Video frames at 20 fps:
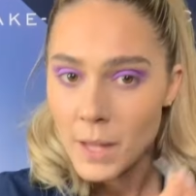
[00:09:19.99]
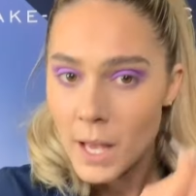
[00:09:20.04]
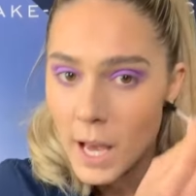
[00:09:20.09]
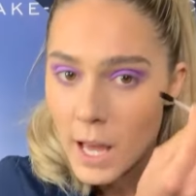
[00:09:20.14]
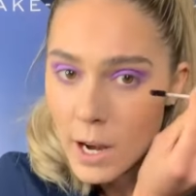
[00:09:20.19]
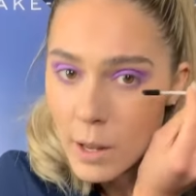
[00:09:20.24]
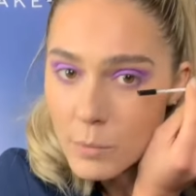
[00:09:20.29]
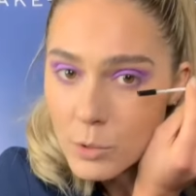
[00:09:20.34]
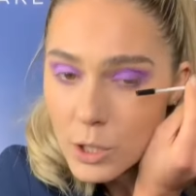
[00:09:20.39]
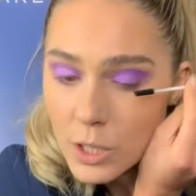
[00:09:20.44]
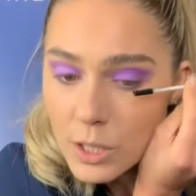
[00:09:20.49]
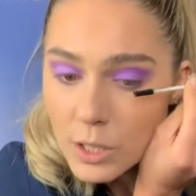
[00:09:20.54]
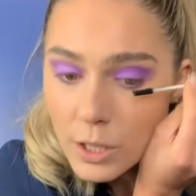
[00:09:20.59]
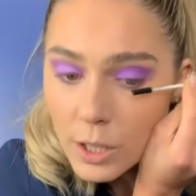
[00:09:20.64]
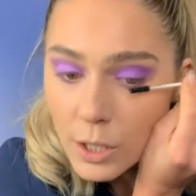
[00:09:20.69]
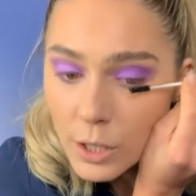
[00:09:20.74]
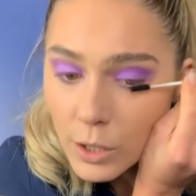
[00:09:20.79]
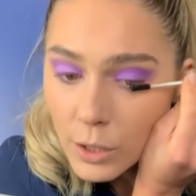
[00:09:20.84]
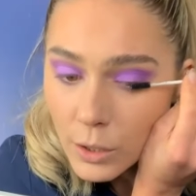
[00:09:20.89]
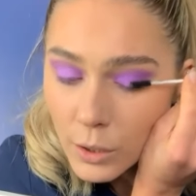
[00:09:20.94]
and I'm just
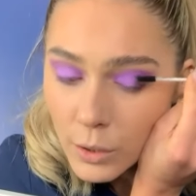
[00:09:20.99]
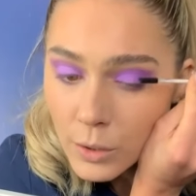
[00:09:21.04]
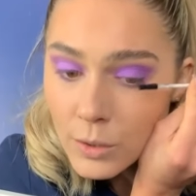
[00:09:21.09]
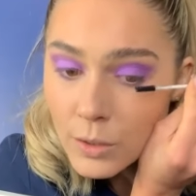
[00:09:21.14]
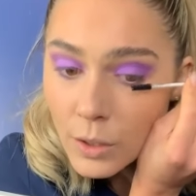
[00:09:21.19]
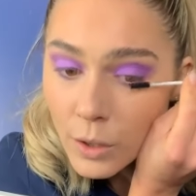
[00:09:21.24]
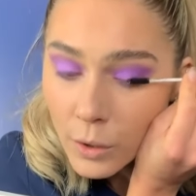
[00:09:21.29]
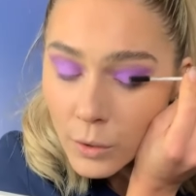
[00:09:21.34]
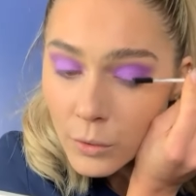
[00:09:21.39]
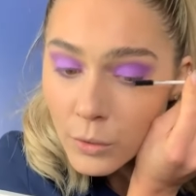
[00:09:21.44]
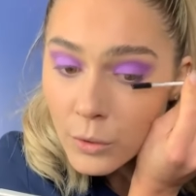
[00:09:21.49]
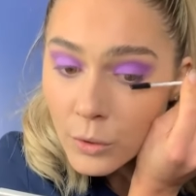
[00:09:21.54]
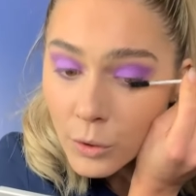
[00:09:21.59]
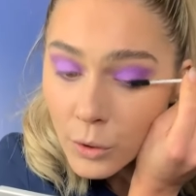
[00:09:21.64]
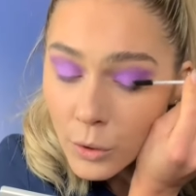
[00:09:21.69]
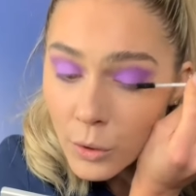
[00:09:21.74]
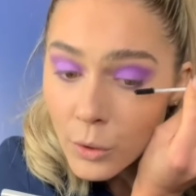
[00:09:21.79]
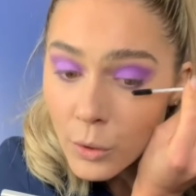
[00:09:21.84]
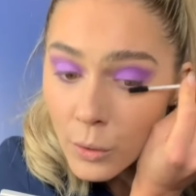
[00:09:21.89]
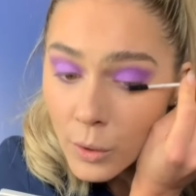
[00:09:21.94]
going to use it
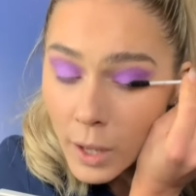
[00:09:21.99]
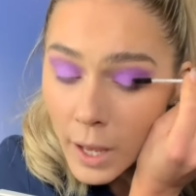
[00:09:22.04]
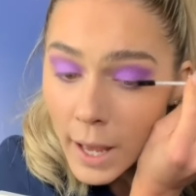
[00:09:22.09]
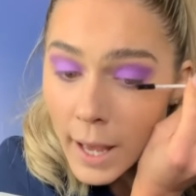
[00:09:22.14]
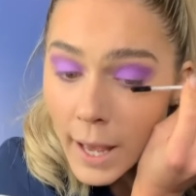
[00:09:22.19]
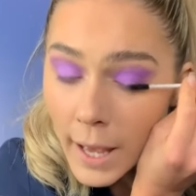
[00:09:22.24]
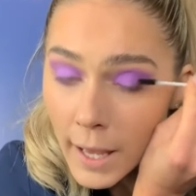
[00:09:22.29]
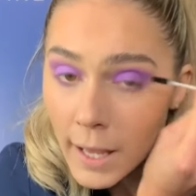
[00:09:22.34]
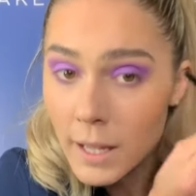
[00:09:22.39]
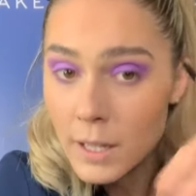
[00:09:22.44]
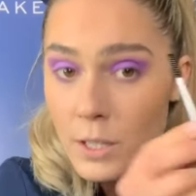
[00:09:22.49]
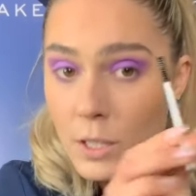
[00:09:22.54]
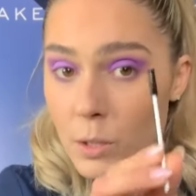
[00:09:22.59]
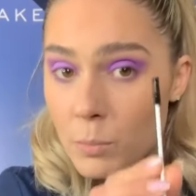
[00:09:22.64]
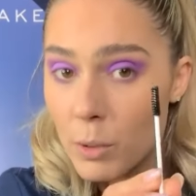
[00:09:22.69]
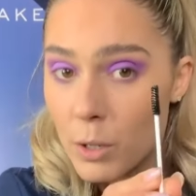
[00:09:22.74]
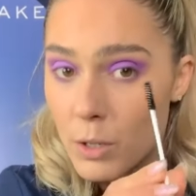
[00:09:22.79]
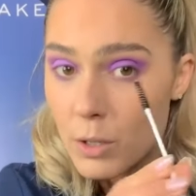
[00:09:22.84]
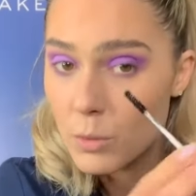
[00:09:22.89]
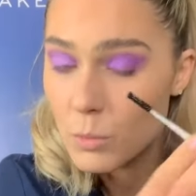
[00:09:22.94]
onto a
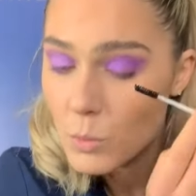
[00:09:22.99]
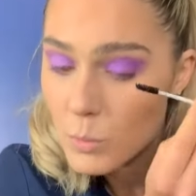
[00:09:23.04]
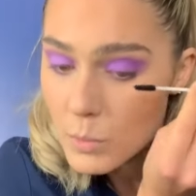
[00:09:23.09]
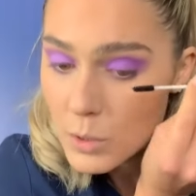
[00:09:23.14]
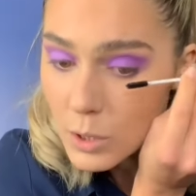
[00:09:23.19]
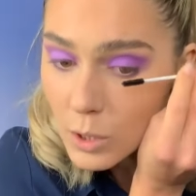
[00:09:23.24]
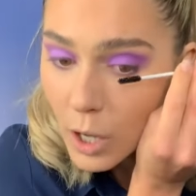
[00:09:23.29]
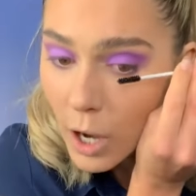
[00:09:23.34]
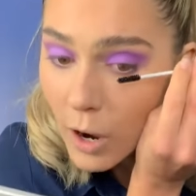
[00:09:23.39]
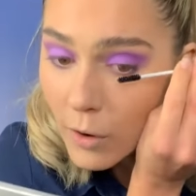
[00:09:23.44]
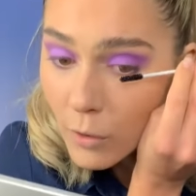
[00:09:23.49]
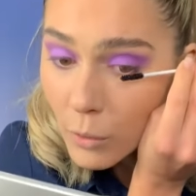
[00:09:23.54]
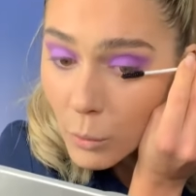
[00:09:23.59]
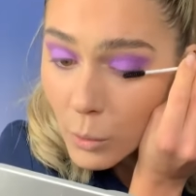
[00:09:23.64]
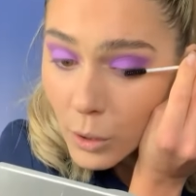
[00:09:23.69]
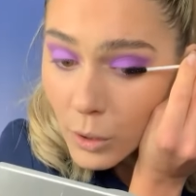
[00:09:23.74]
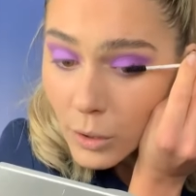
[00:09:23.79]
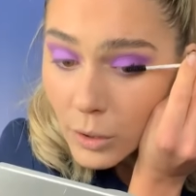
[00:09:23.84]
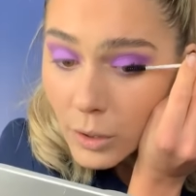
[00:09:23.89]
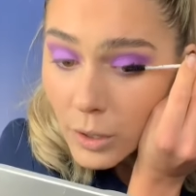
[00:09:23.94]
disposable mascara
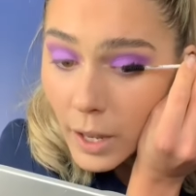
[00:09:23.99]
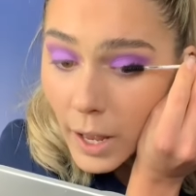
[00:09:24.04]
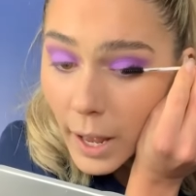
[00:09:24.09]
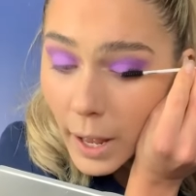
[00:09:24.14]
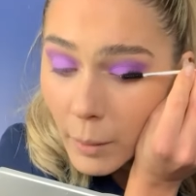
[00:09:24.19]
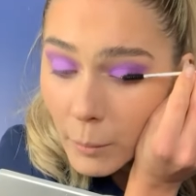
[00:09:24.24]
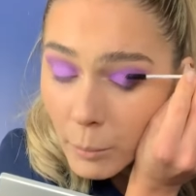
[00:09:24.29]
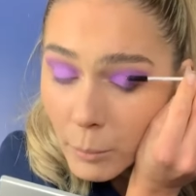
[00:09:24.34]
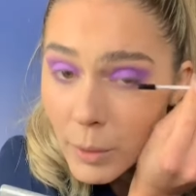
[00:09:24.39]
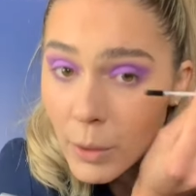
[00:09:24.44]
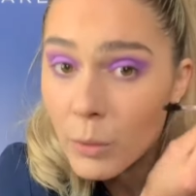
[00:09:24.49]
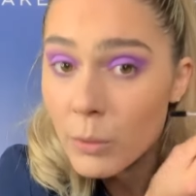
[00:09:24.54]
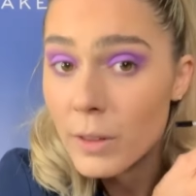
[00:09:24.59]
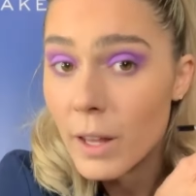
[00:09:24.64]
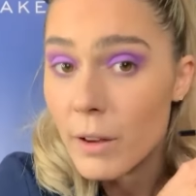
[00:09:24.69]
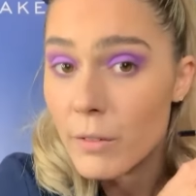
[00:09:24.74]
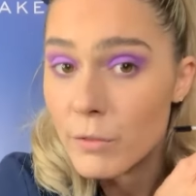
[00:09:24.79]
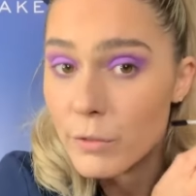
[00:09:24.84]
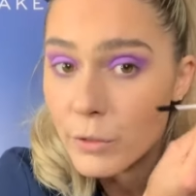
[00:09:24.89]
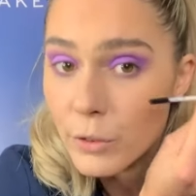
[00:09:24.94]
wand and build
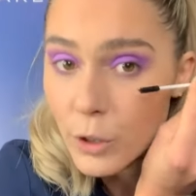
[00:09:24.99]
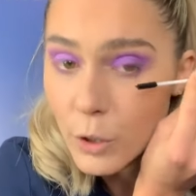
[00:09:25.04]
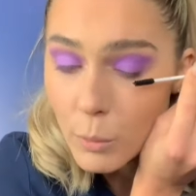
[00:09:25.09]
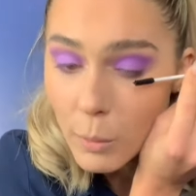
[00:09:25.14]
that through